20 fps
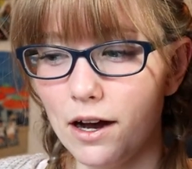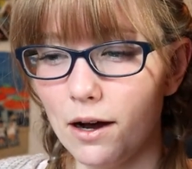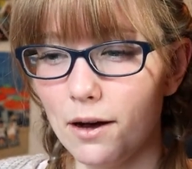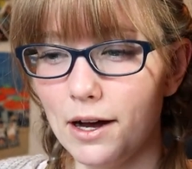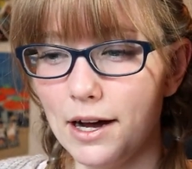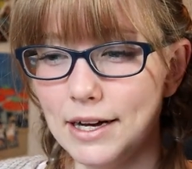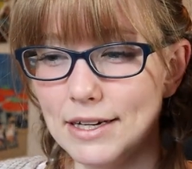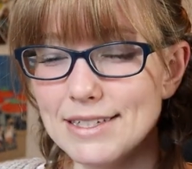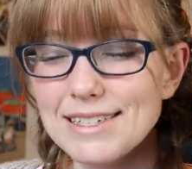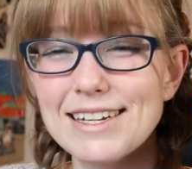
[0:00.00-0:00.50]

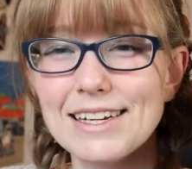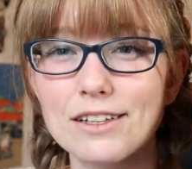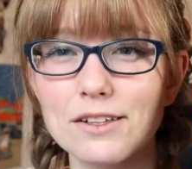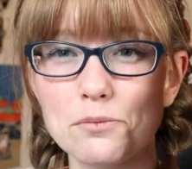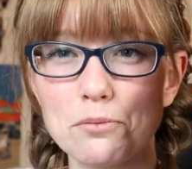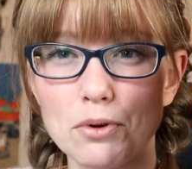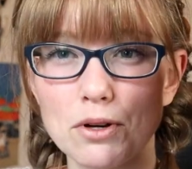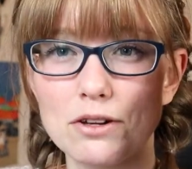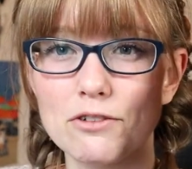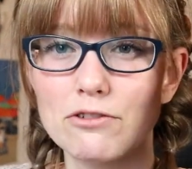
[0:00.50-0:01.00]
Until
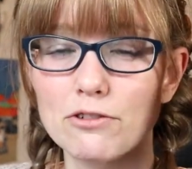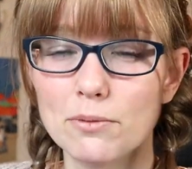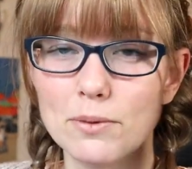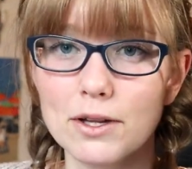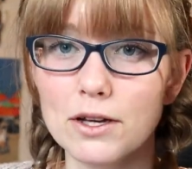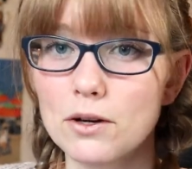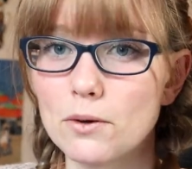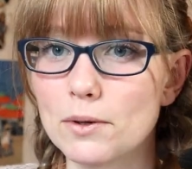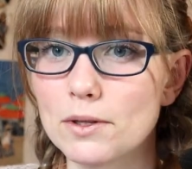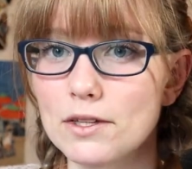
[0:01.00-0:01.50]
I'm pretty
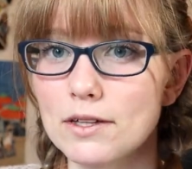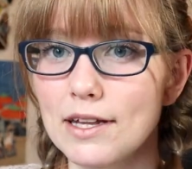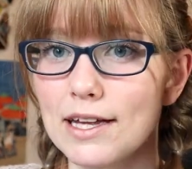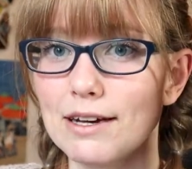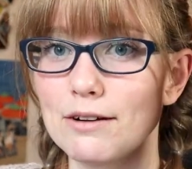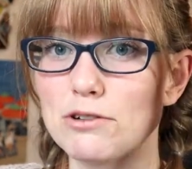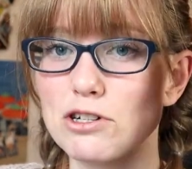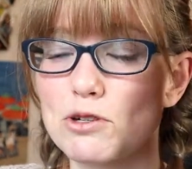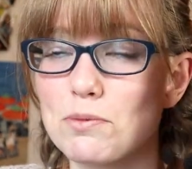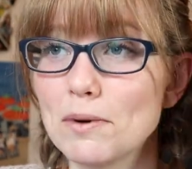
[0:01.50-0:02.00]
familiar with the
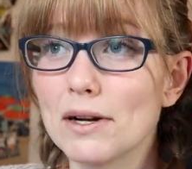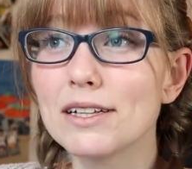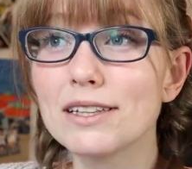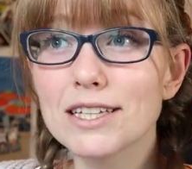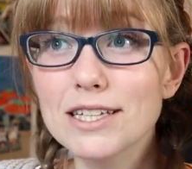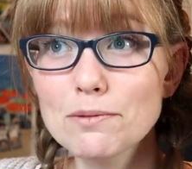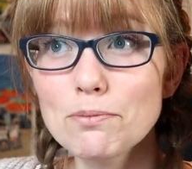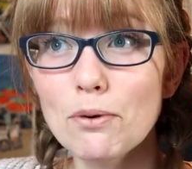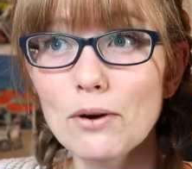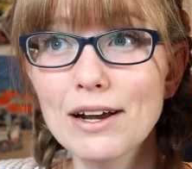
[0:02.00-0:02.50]
language. But at
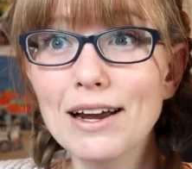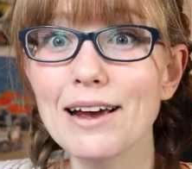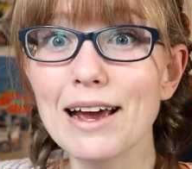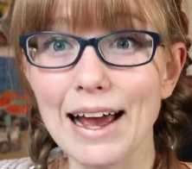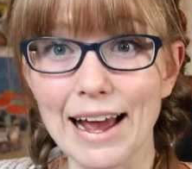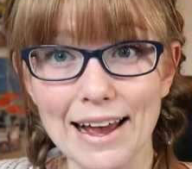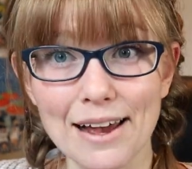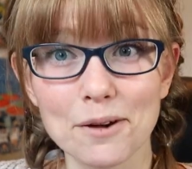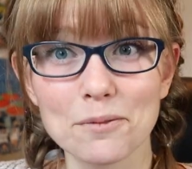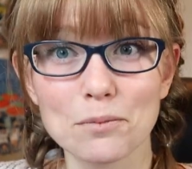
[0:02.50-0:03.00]
this point,
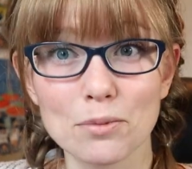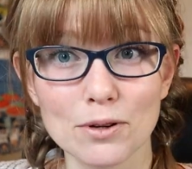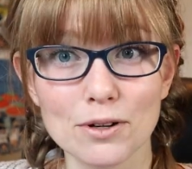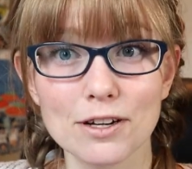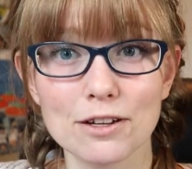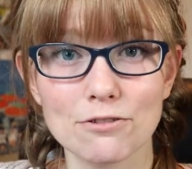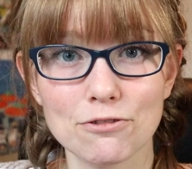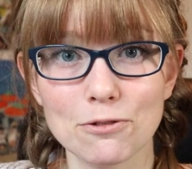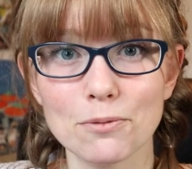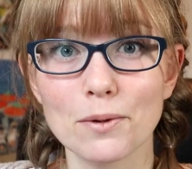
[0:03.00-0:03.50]
I am
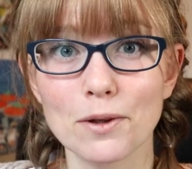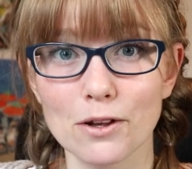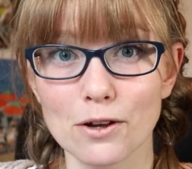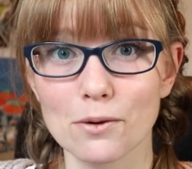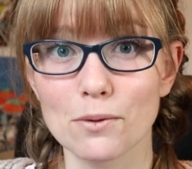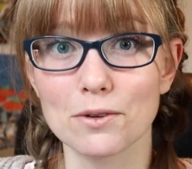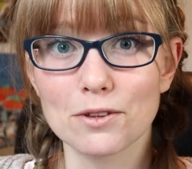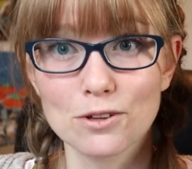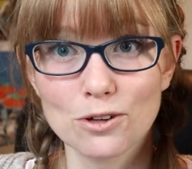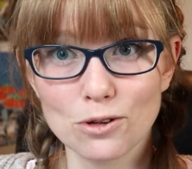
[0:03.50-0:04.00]
pretty
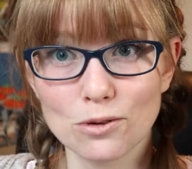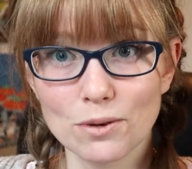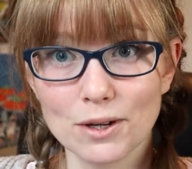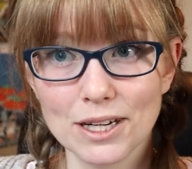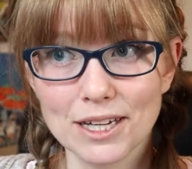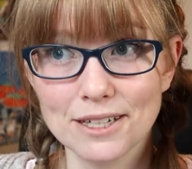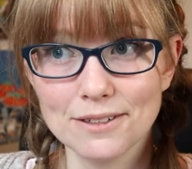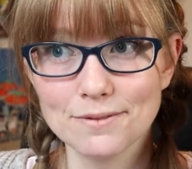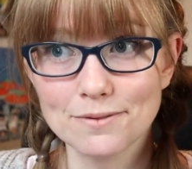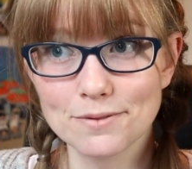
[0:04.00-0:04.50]
familiar with
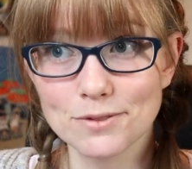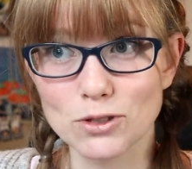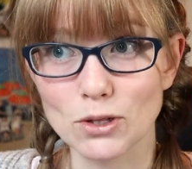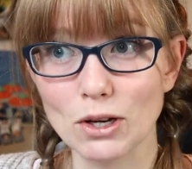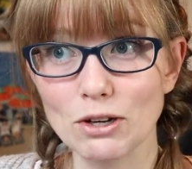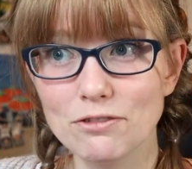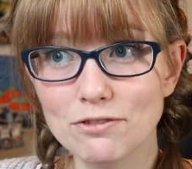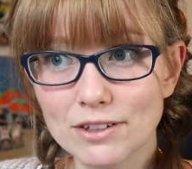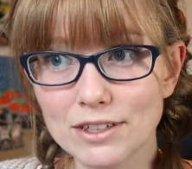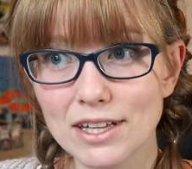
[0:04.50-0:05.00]
Korean. So
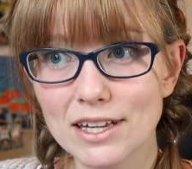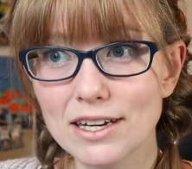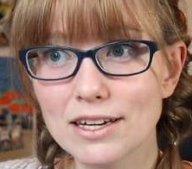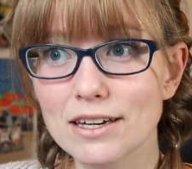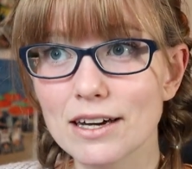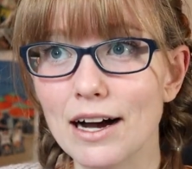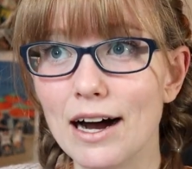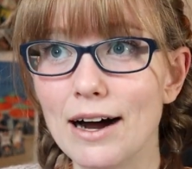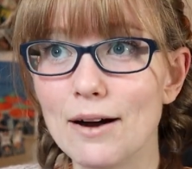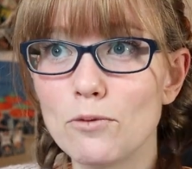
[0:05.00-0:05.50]
I feel
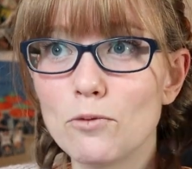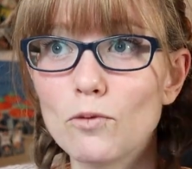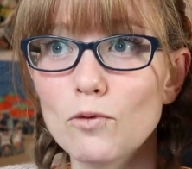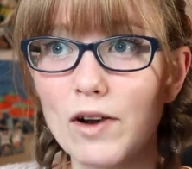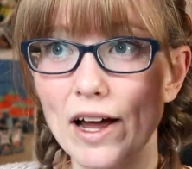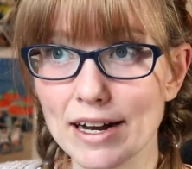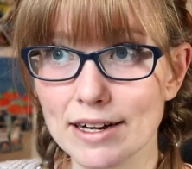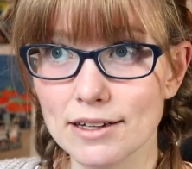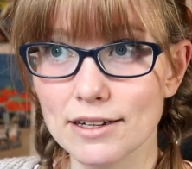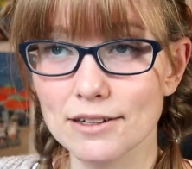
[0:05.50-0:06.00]
like I'm
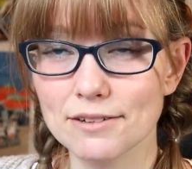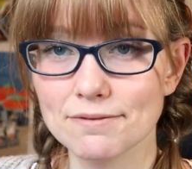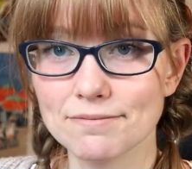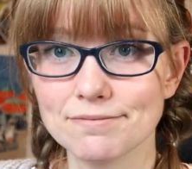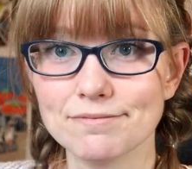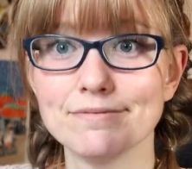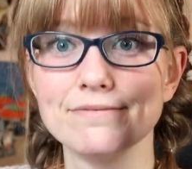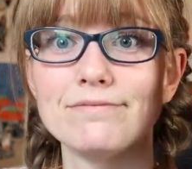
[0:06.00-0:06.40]
ready